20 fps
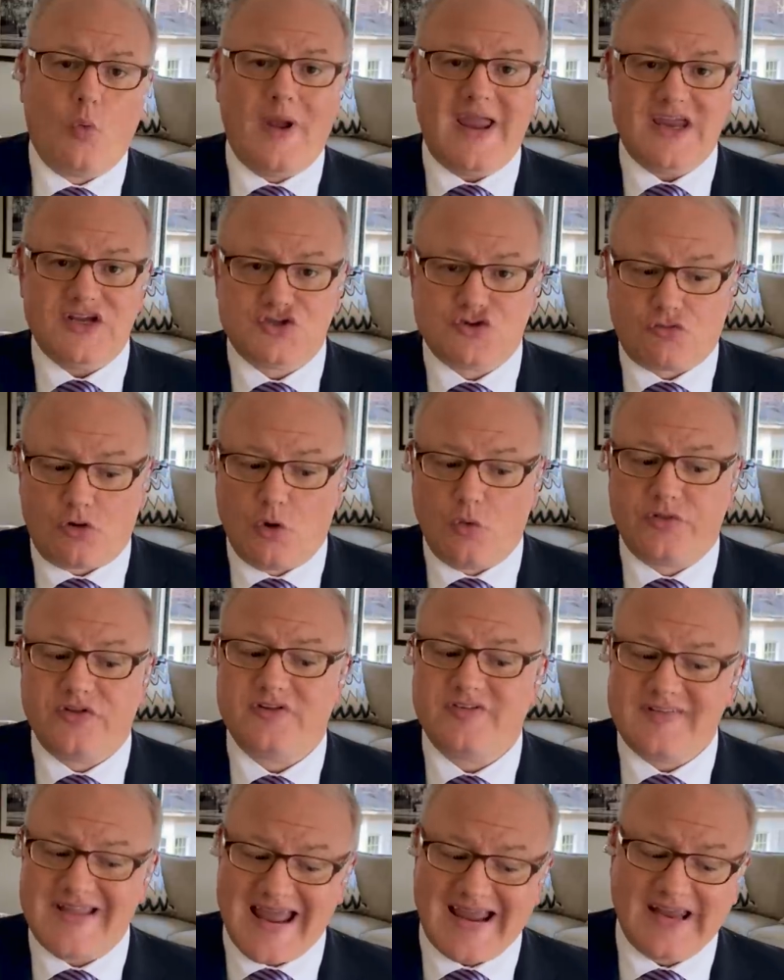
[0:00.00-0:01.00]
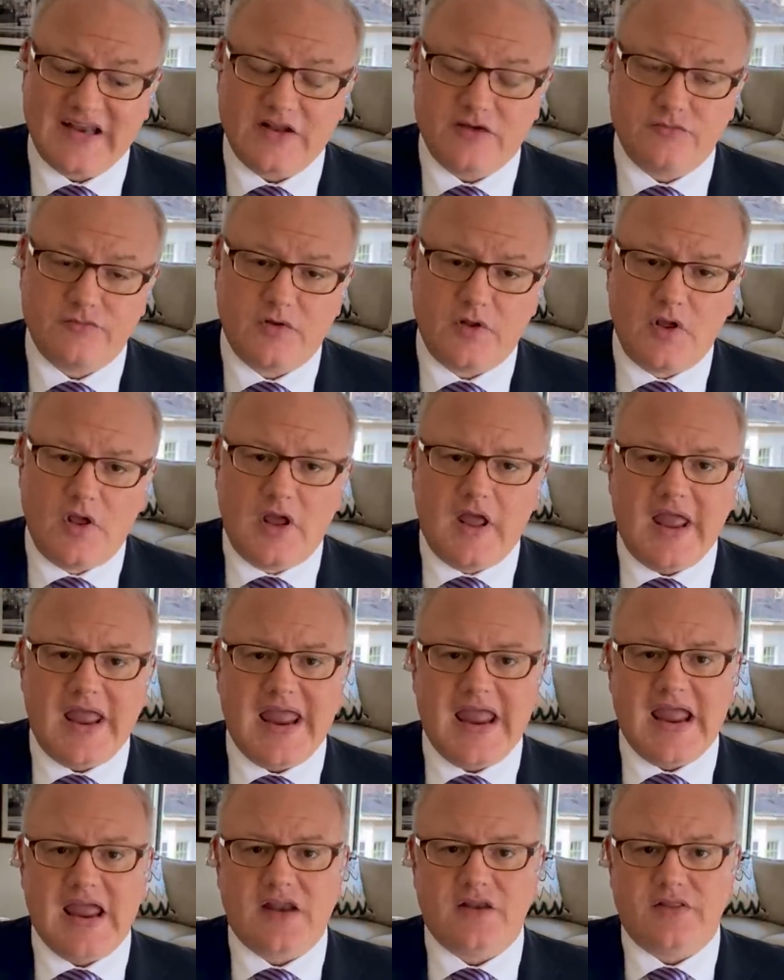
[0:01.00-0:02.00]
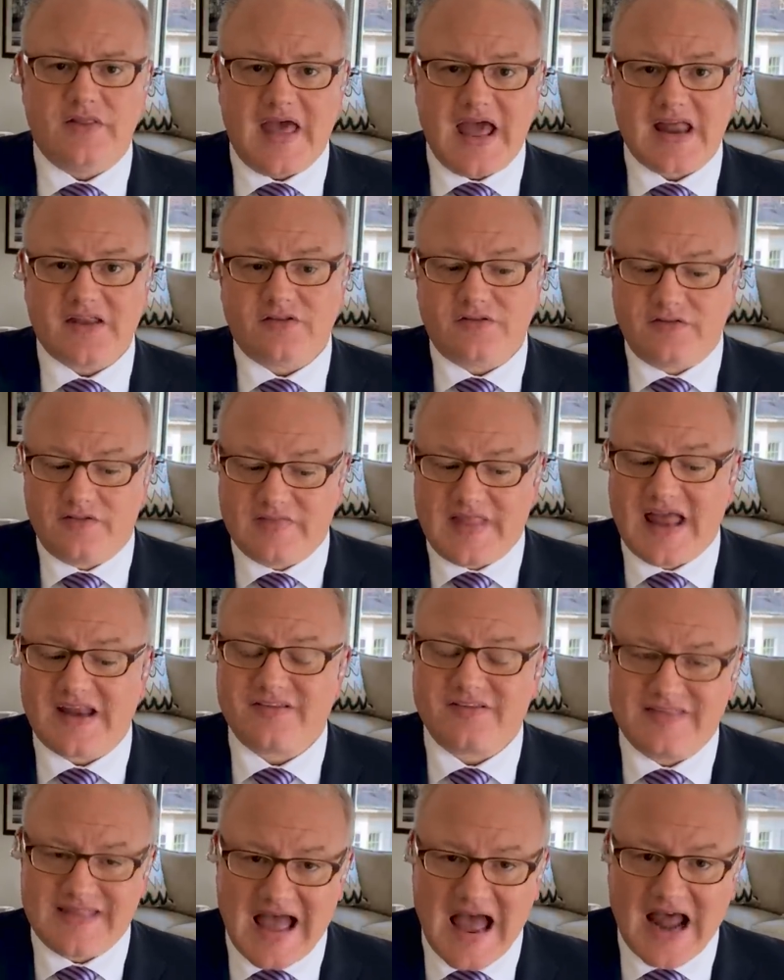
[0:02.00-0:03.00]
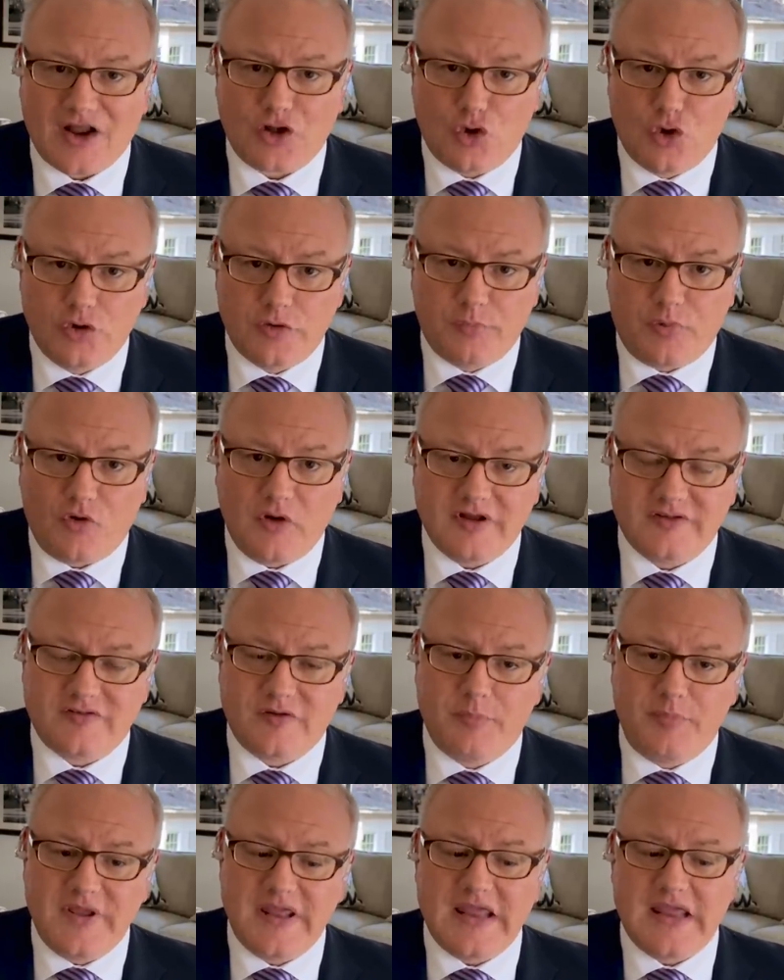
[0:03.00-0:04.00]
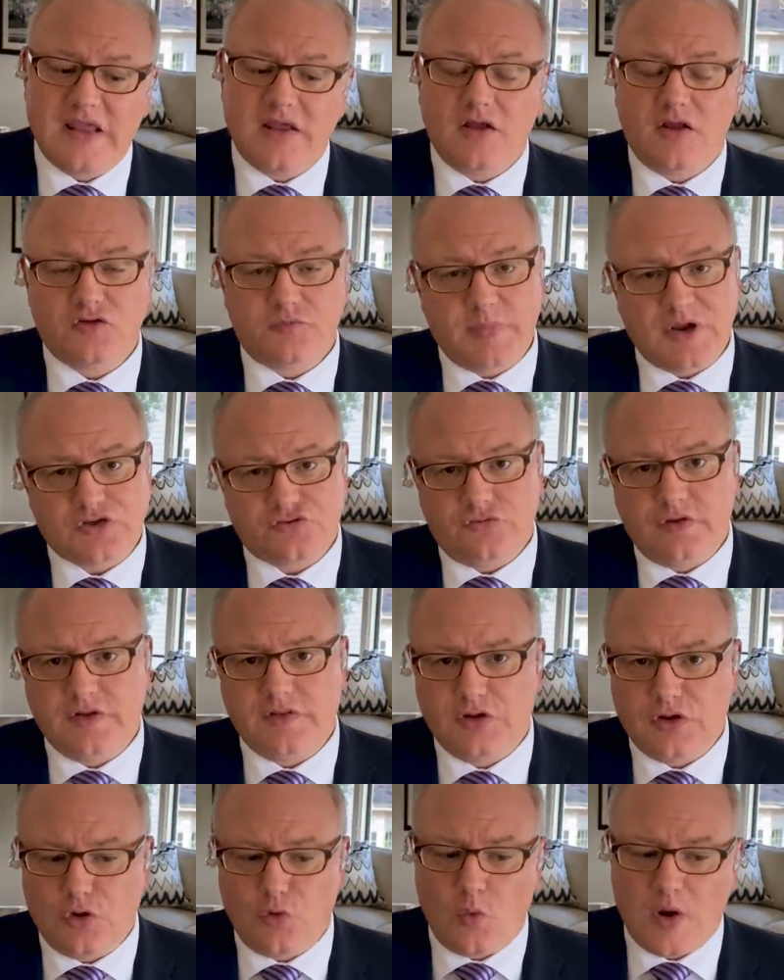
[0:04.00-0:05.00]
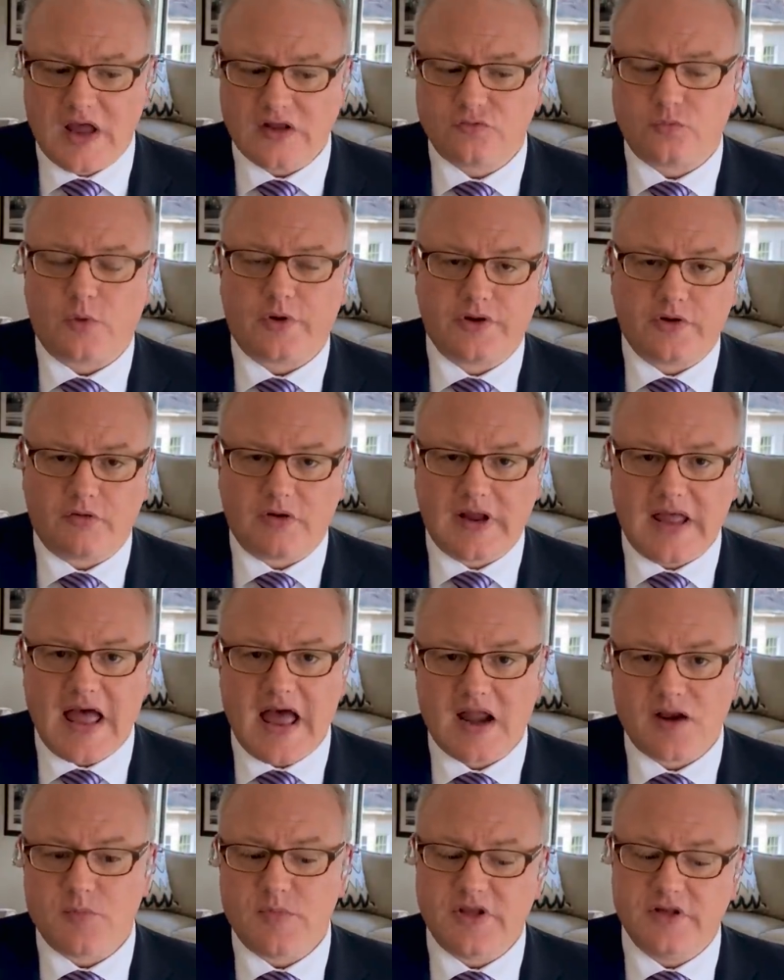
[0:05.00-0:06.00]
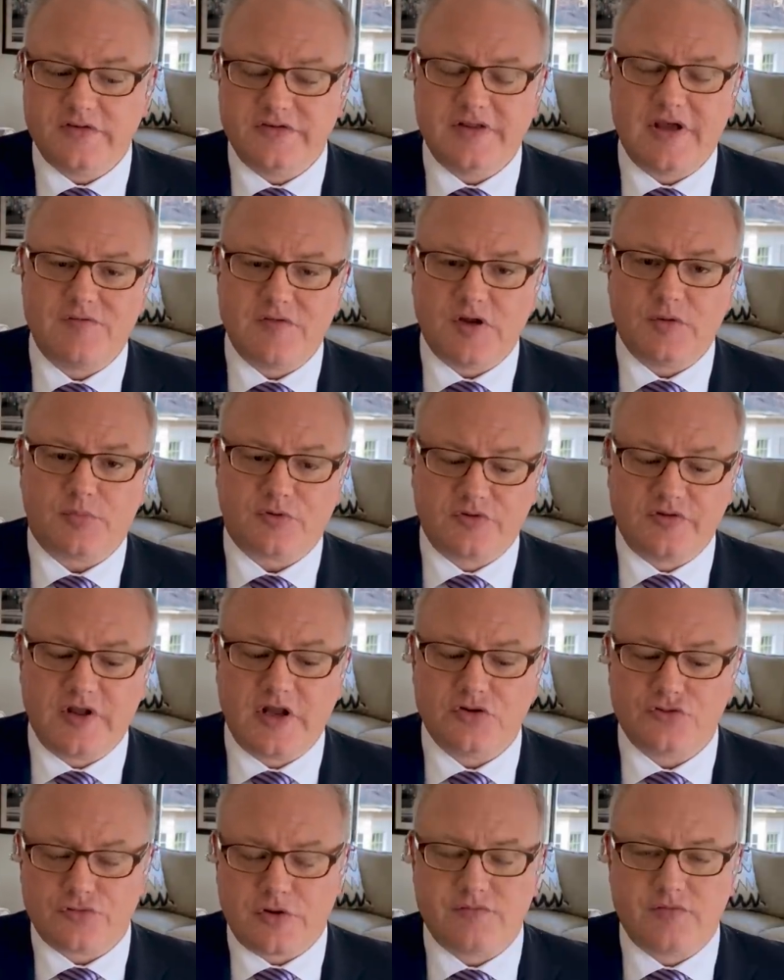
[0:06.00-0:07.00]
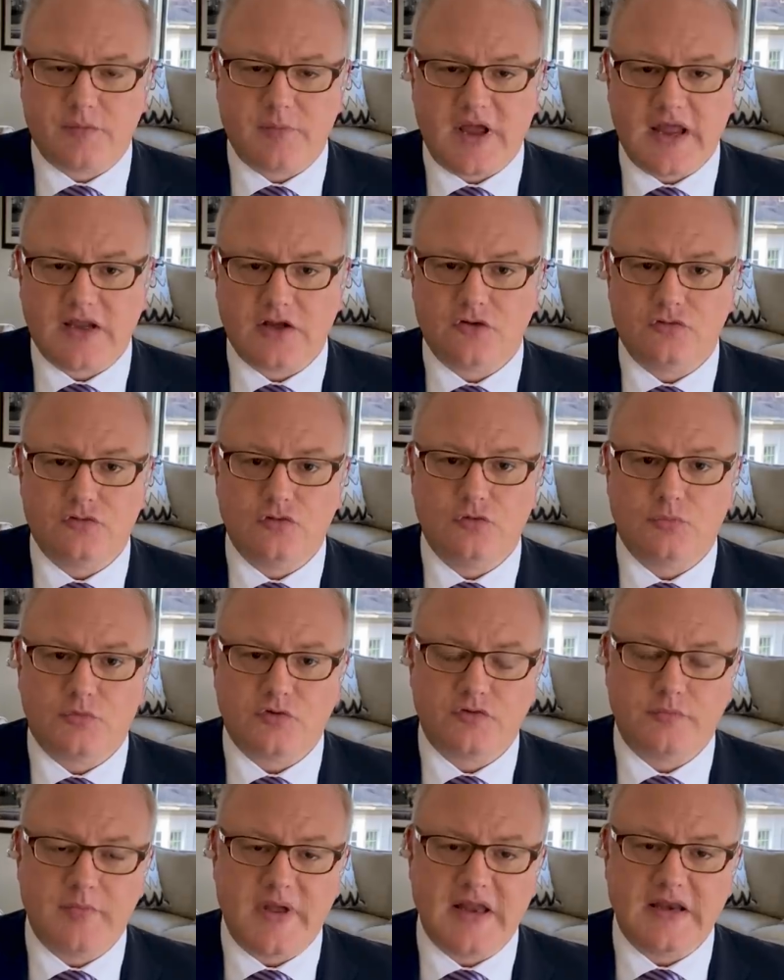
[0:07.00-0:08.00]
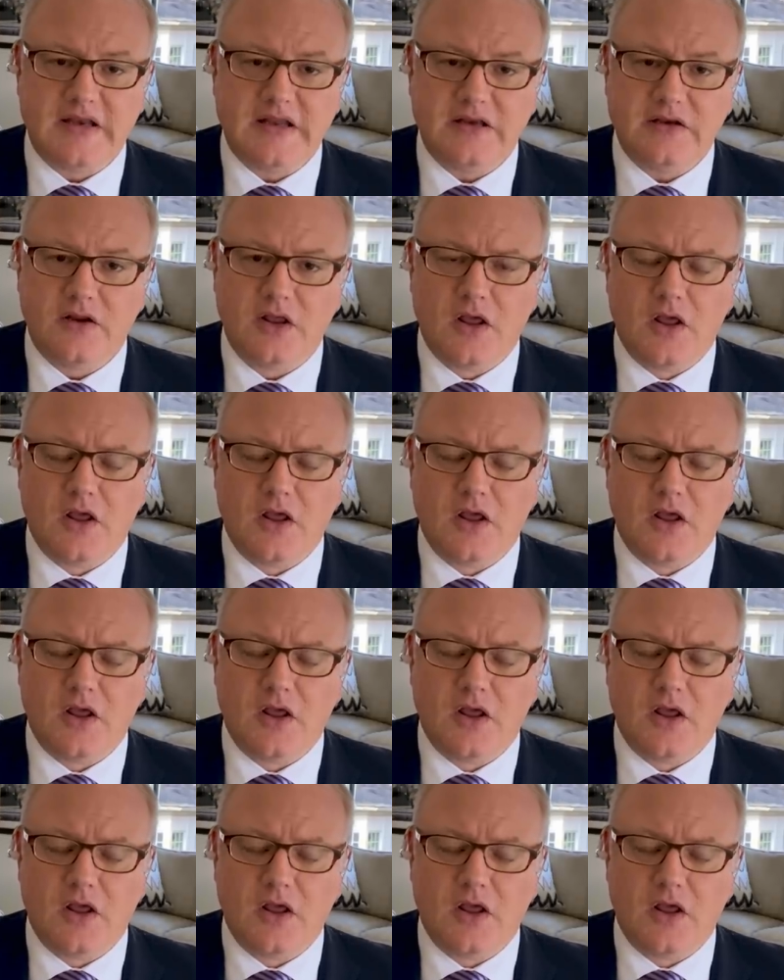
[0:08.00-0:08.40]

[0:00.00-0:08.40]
wage growth is negative, and that's not a good place to be, especially in the U.S. where your economy is 70% driven by consumer spending.